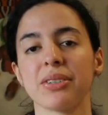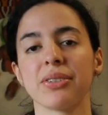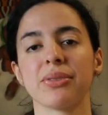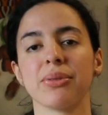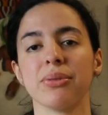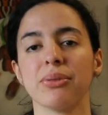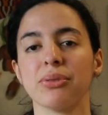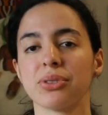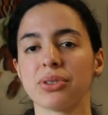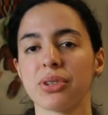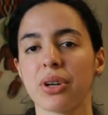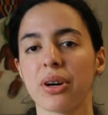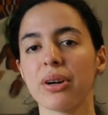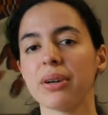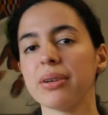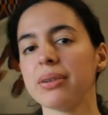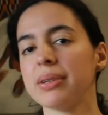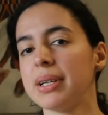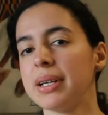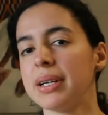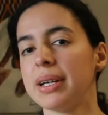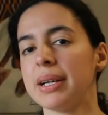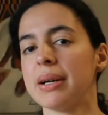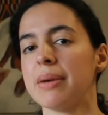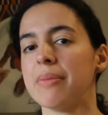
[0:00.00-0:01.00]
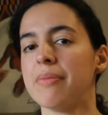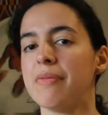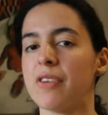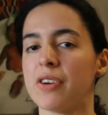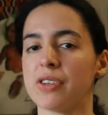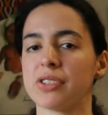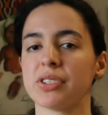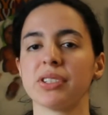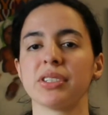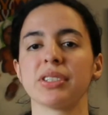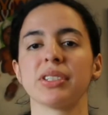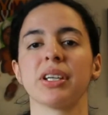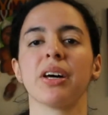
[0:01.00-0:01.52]
to install
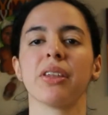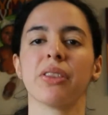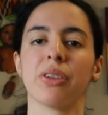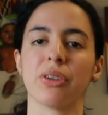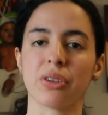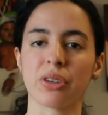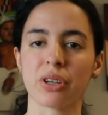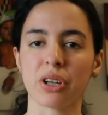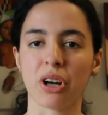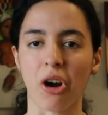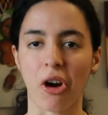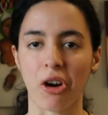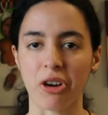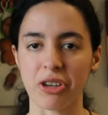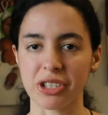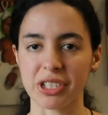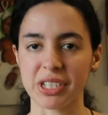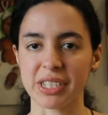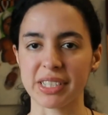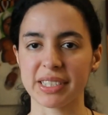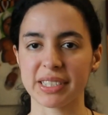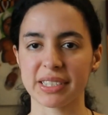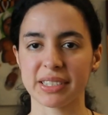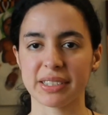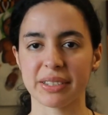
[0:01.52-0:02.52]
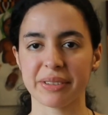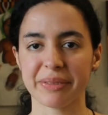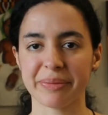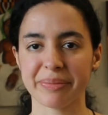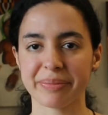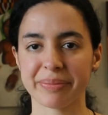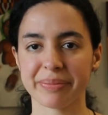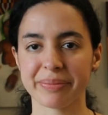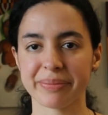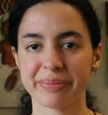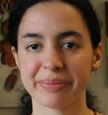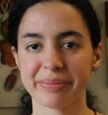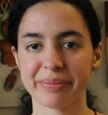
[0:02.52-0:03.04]
versus other car seats.
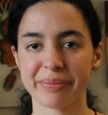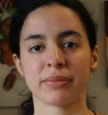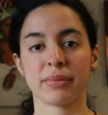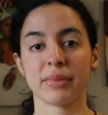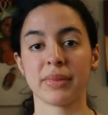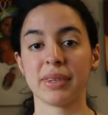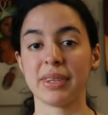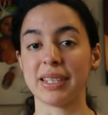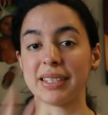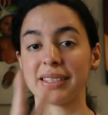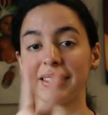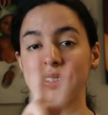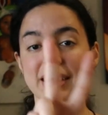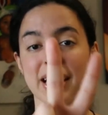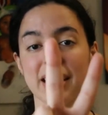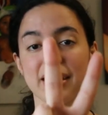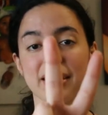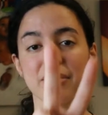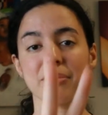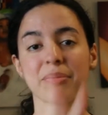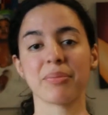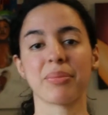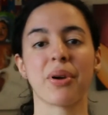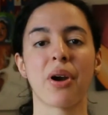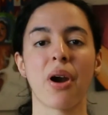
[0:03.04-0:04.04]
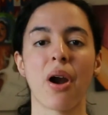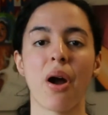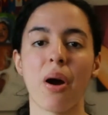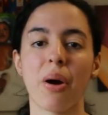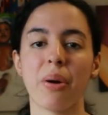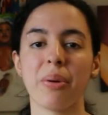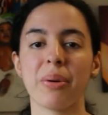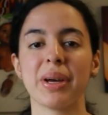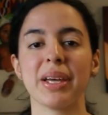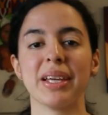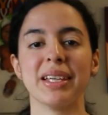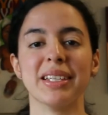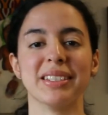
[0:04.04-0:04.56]
The second
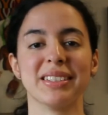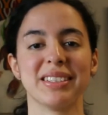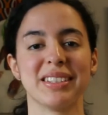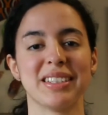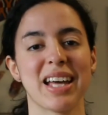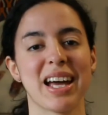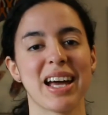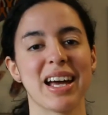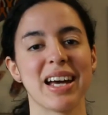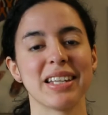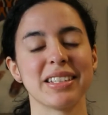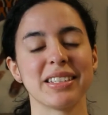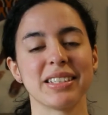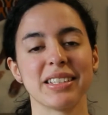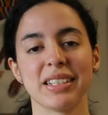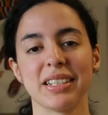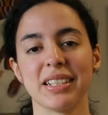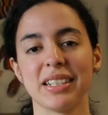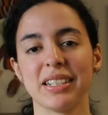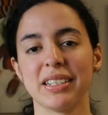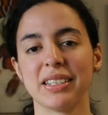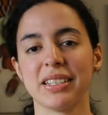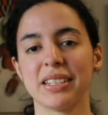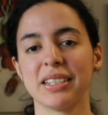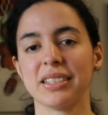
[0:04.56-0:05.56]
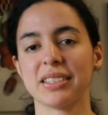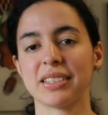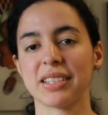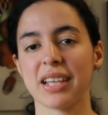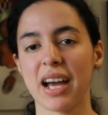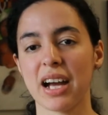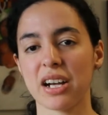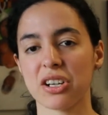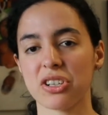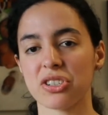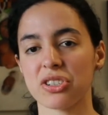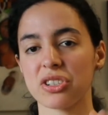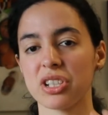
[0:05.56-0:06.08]
pro is that it is
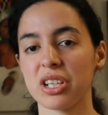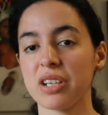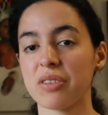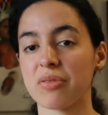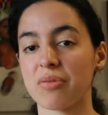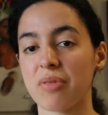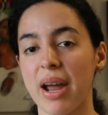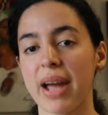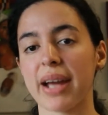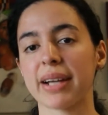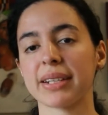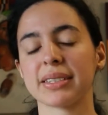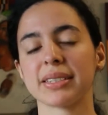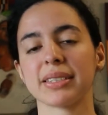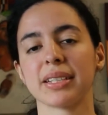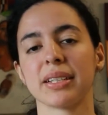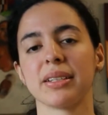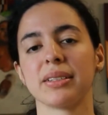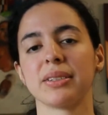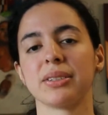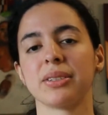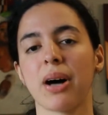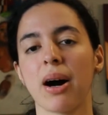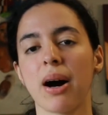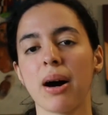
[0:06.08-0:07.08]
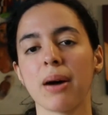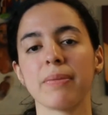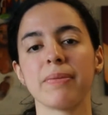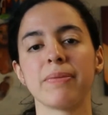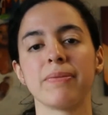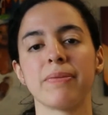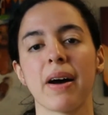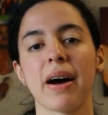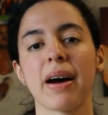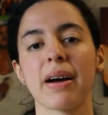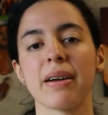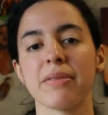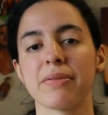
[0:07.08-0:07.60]
actually ranked top
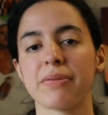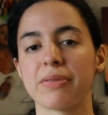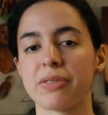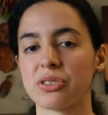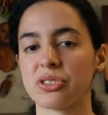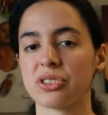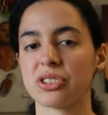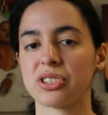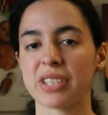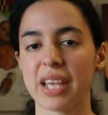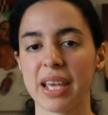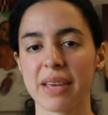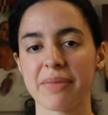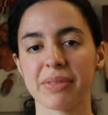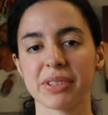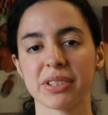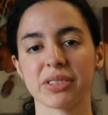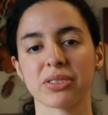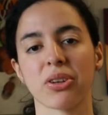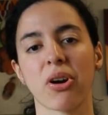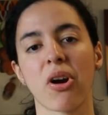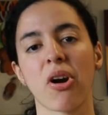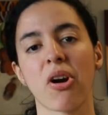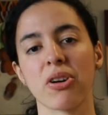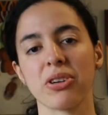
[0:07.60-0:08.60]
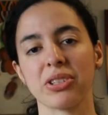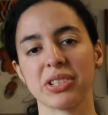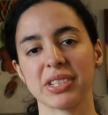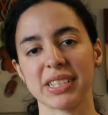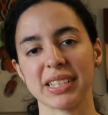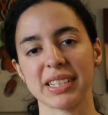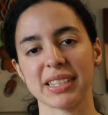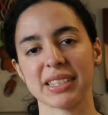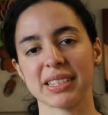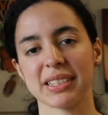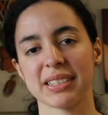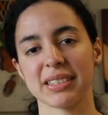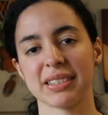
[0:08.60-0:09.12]
5 for safest car
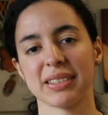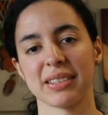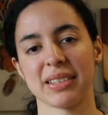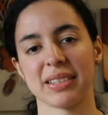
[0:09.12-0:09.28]
seat.